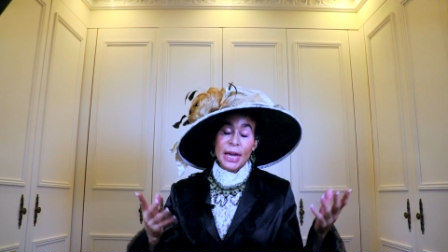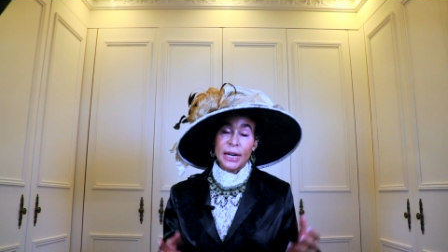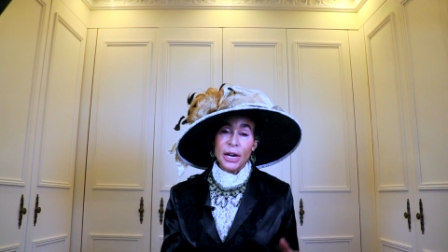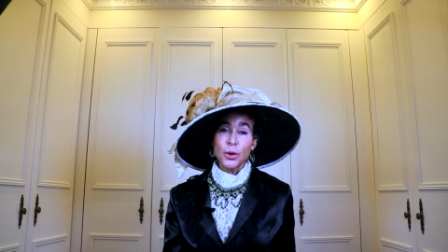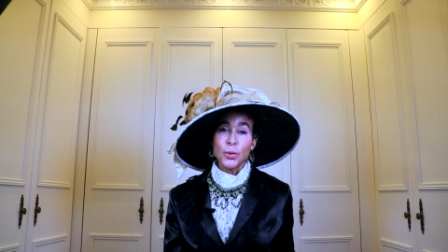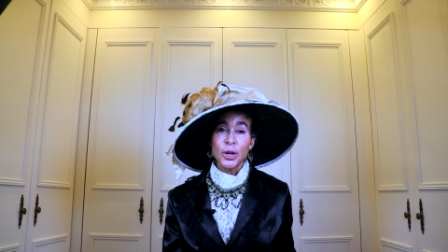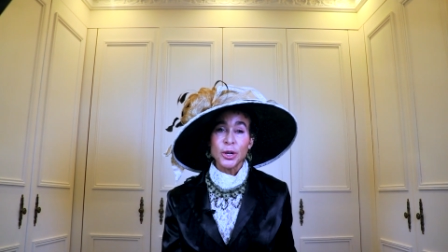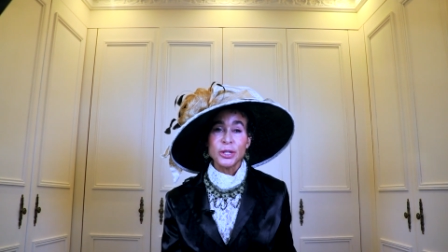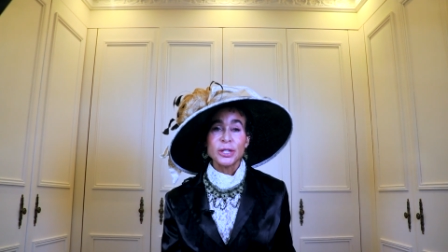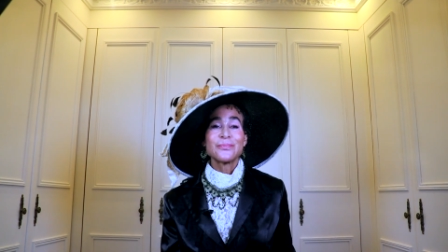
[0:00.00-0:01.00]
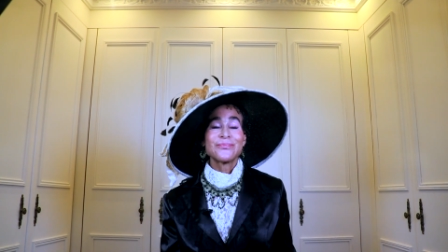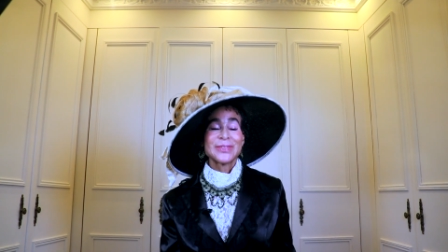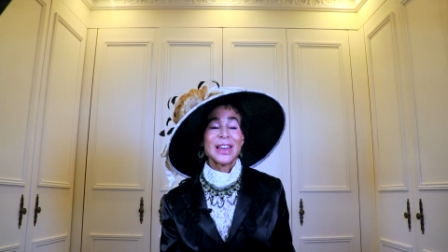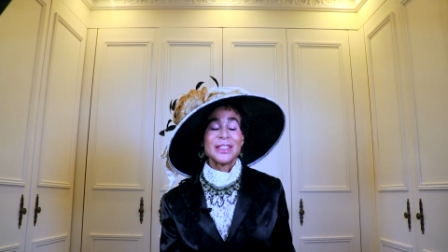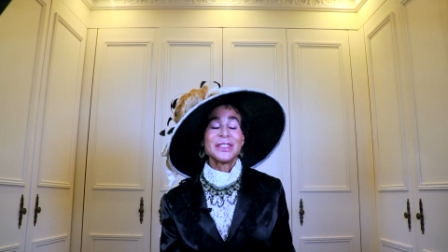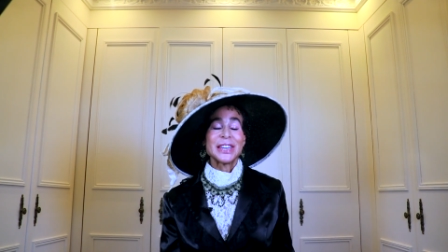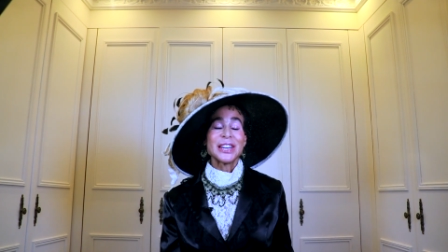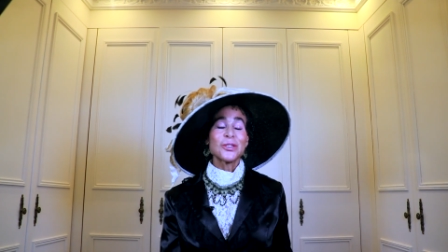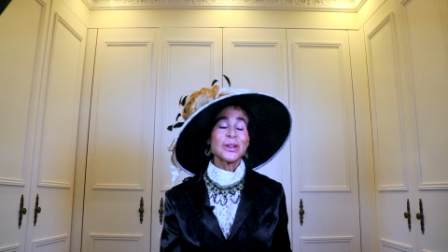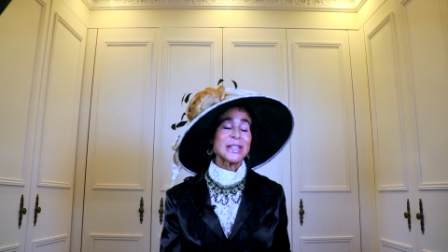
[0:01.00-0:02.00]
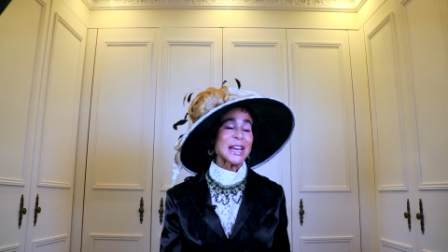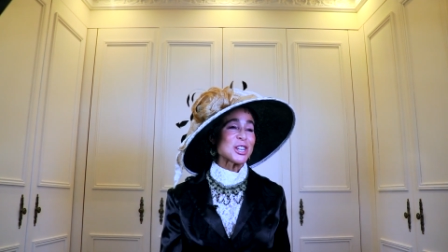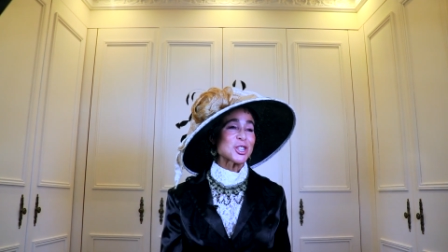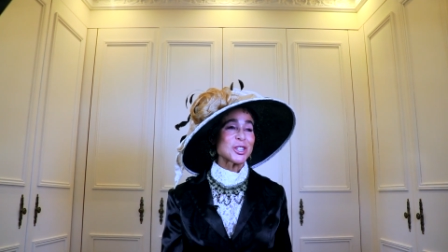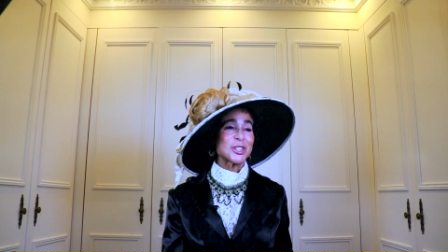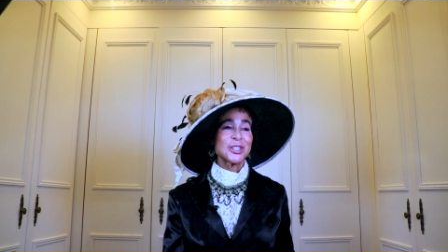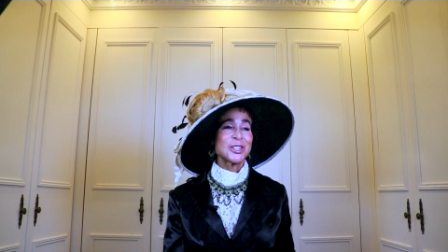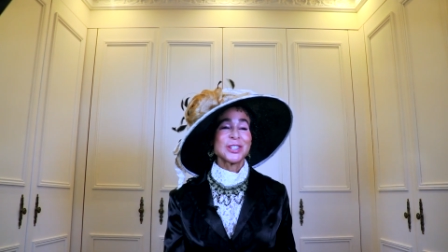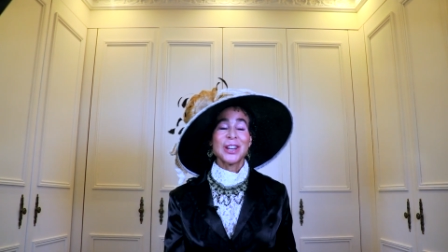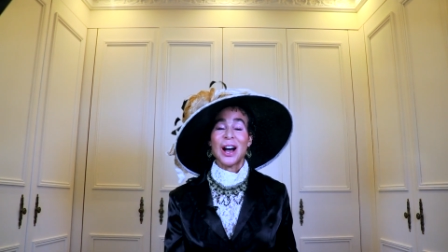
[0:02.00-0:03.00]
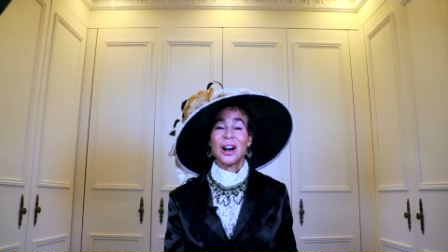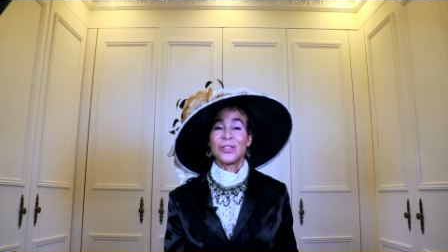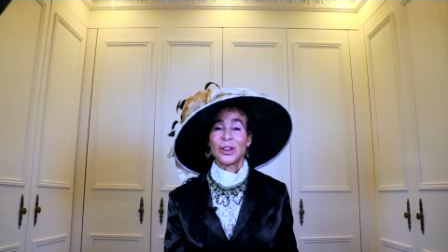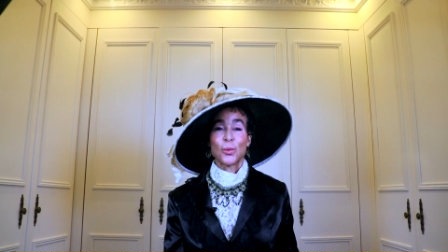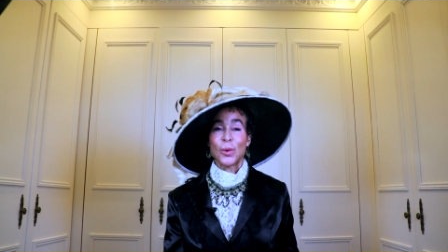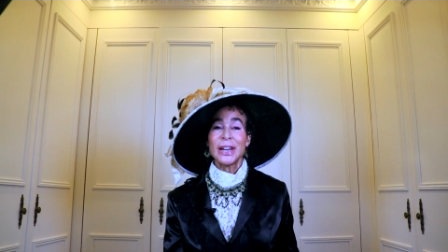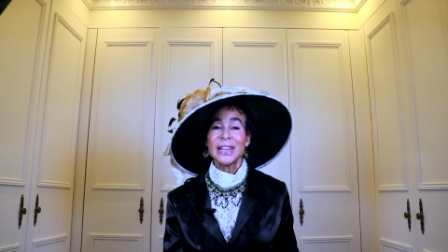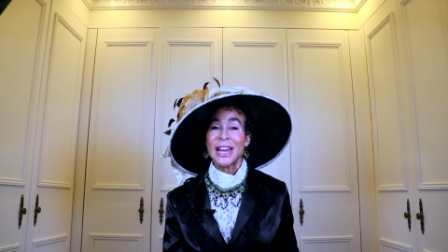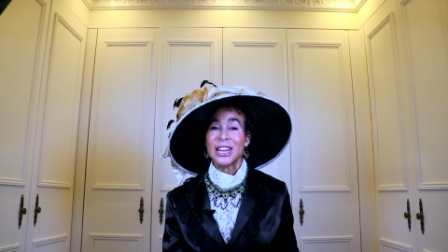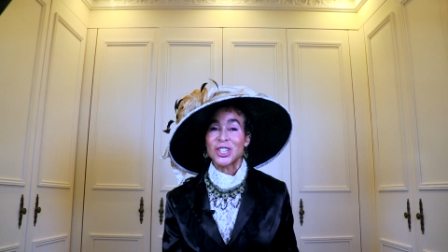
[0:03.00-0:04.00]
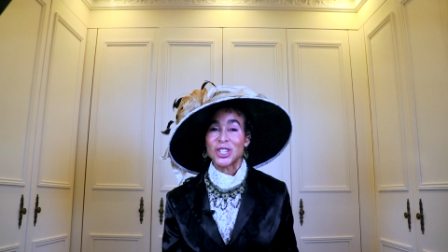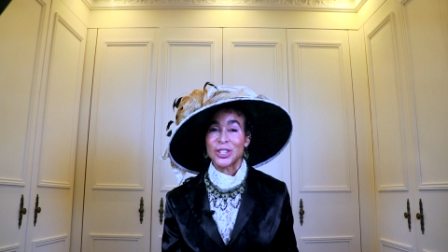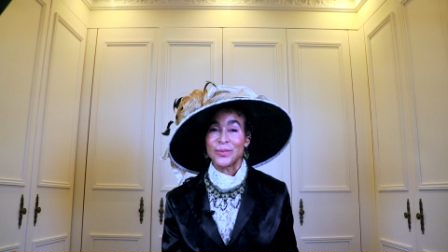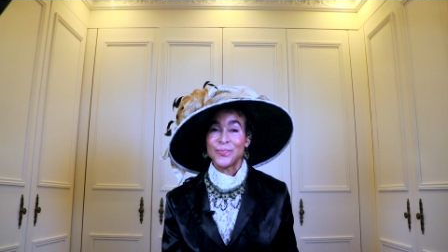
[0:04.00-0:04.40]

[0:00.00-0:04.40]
In other words, the irritation of irradiation.